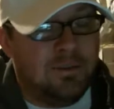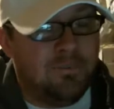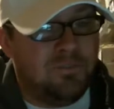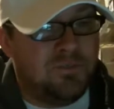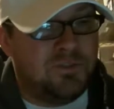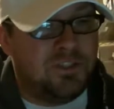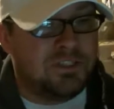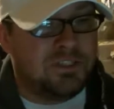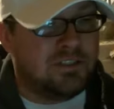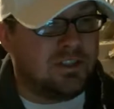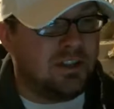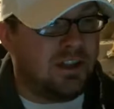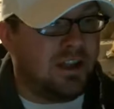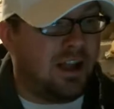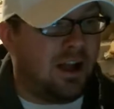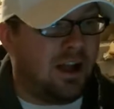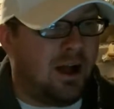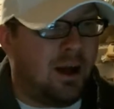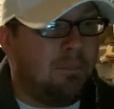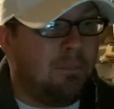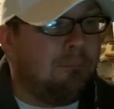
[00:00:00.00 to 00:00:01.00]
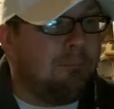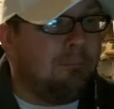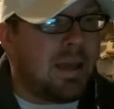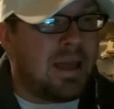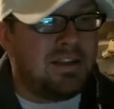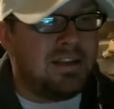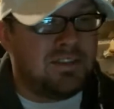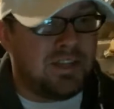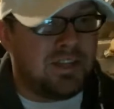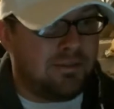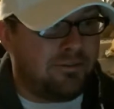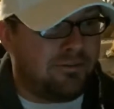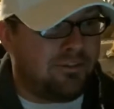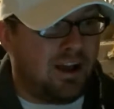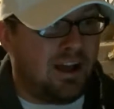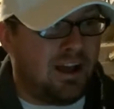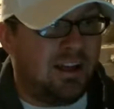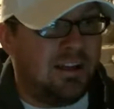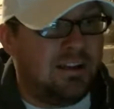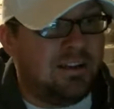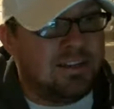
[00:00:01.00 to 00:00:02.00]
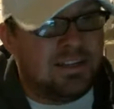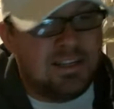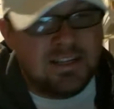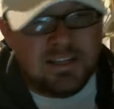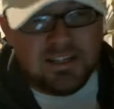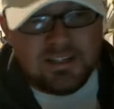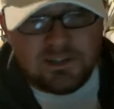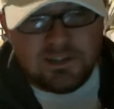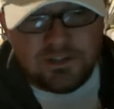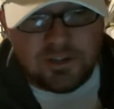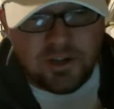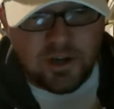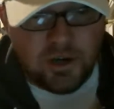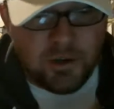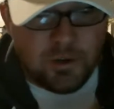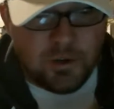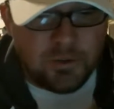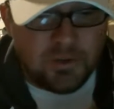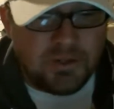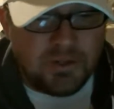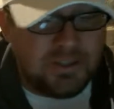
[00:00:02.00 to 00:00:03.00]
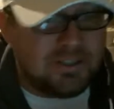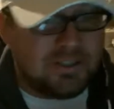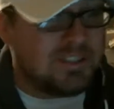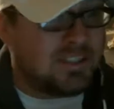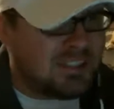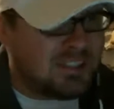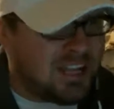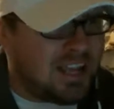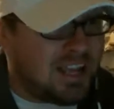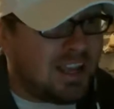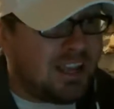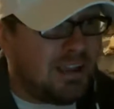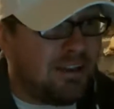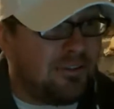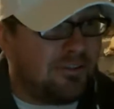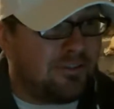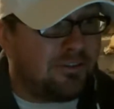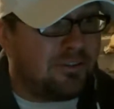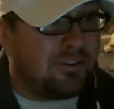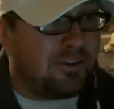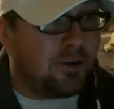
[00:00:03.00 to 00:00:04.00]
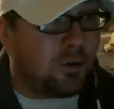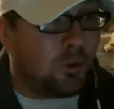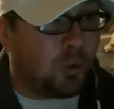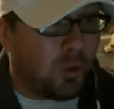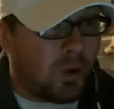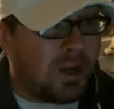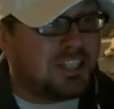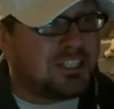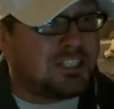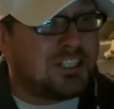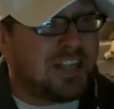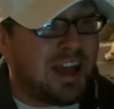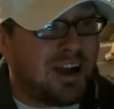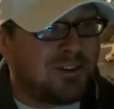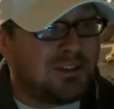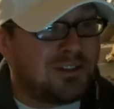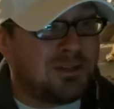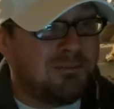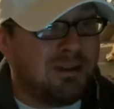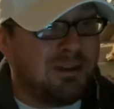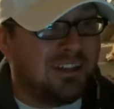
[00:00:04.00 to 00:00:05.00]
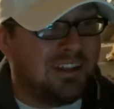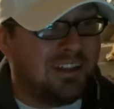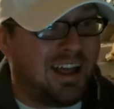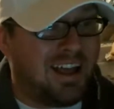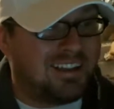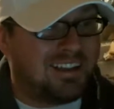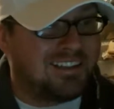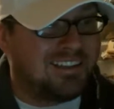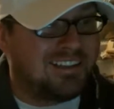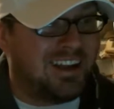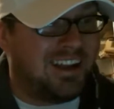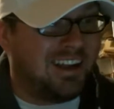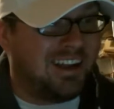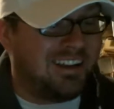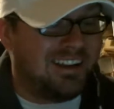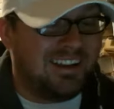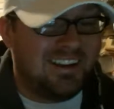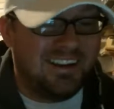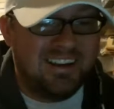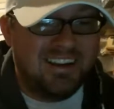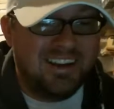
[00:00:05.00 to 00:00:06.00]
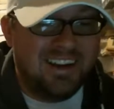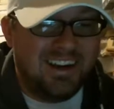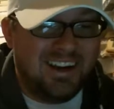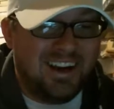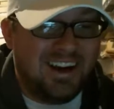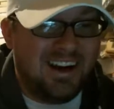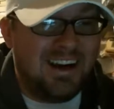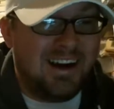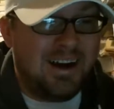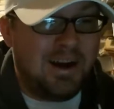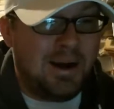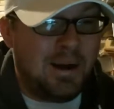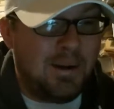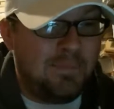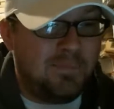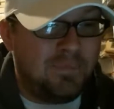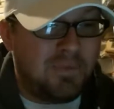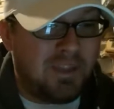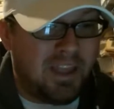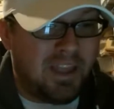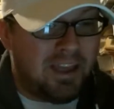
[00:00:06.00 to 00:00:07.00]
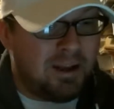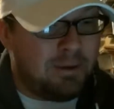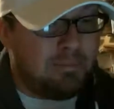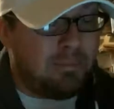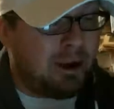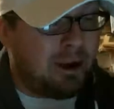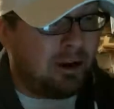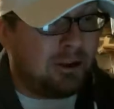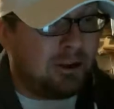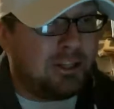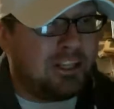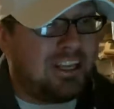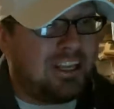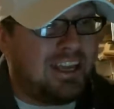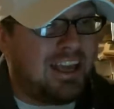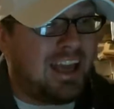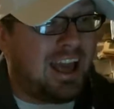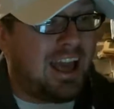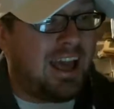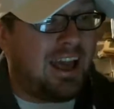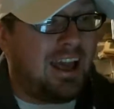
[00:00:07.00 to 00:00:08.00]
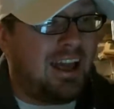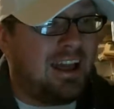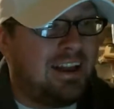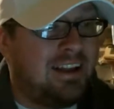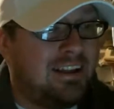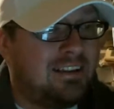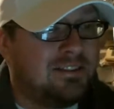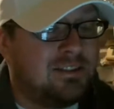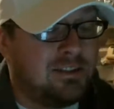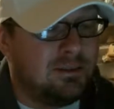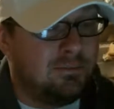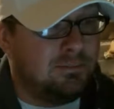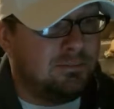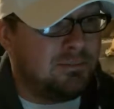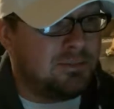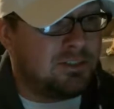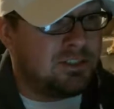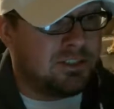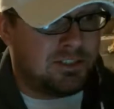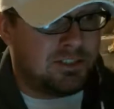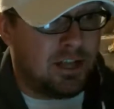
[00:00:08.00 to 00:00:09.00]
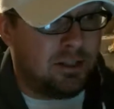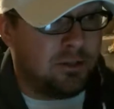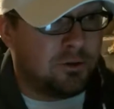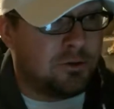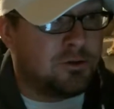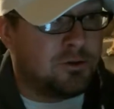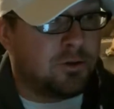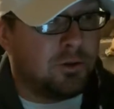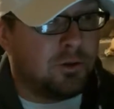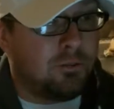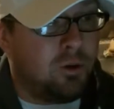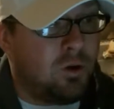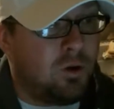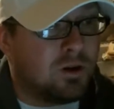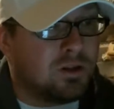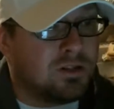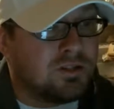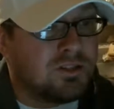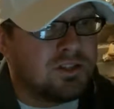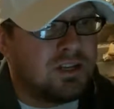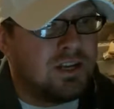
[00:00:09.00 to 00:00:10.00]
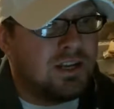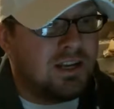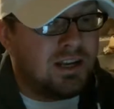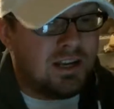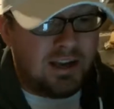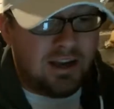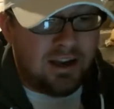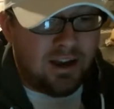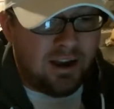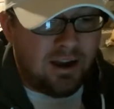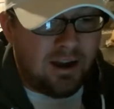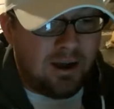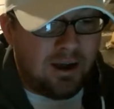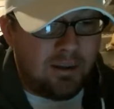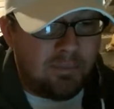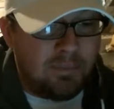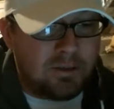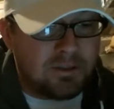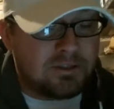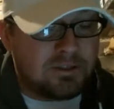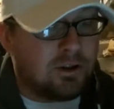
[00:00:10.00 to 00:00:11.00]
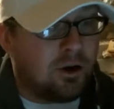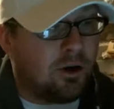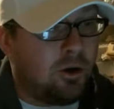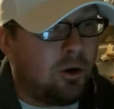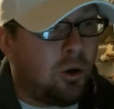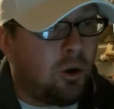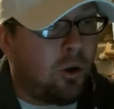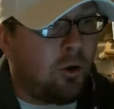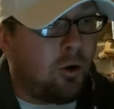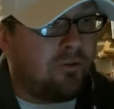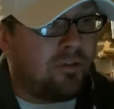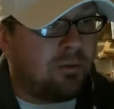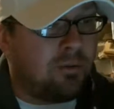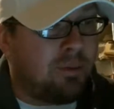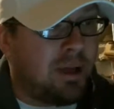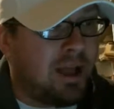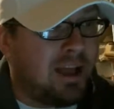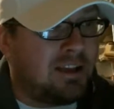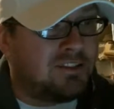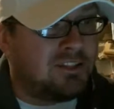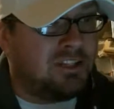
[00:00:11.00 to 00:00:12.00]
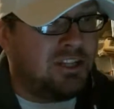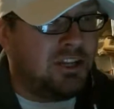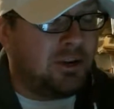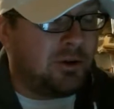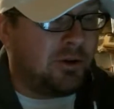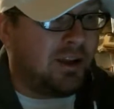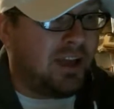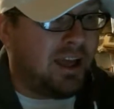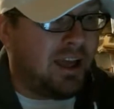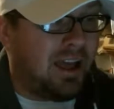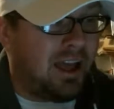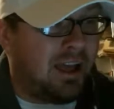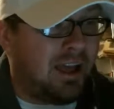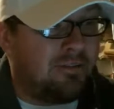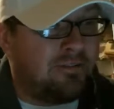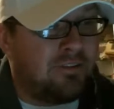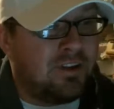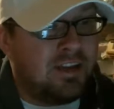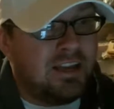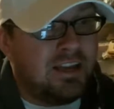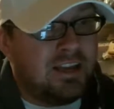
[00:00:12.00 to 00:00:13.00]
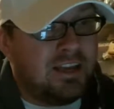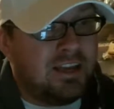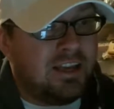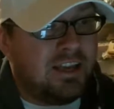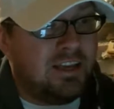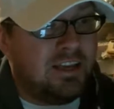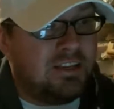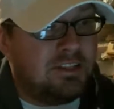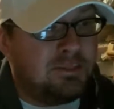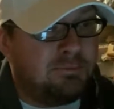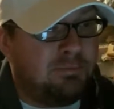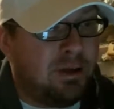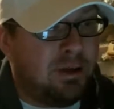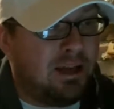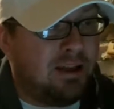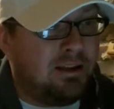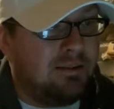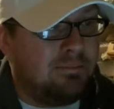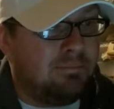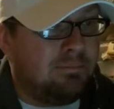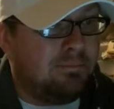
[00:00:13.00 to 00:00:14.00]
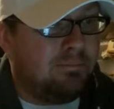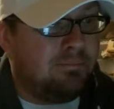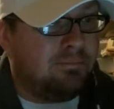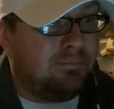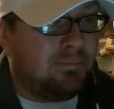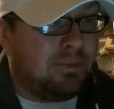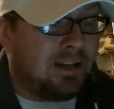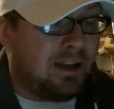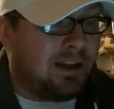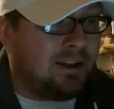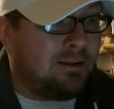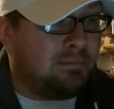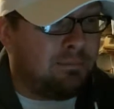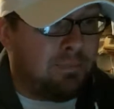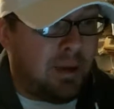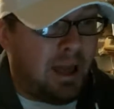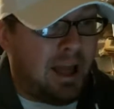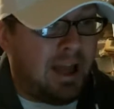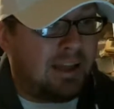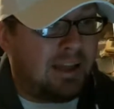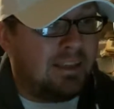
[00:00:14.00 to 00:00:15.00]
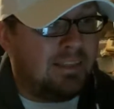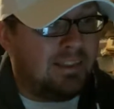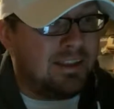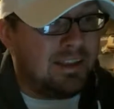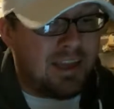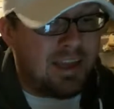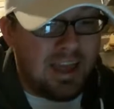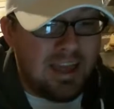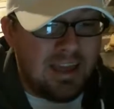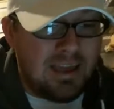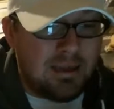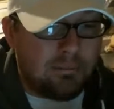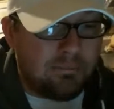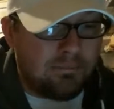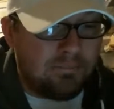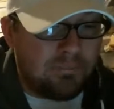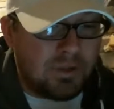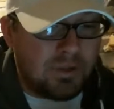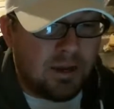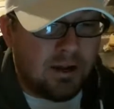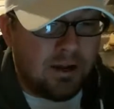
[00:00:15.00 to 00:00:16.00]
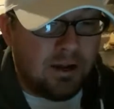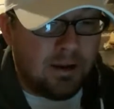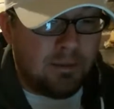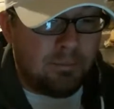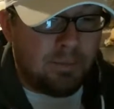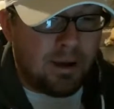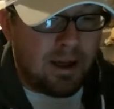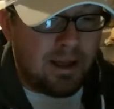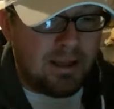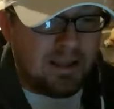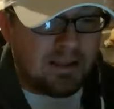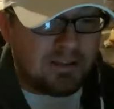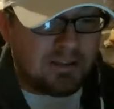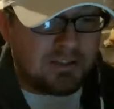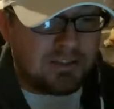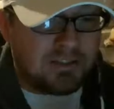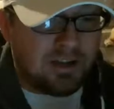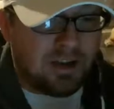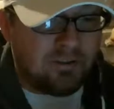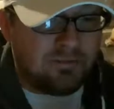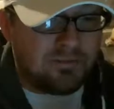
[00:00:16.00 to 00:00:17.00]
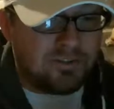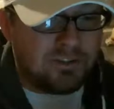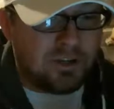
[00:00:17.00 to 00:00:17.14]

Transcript: Just amazing find. So Steve reached out to me last night. And apparently he had some seller's remorse. So over the past year and a half, he's been kind of back in the game, buying stuff.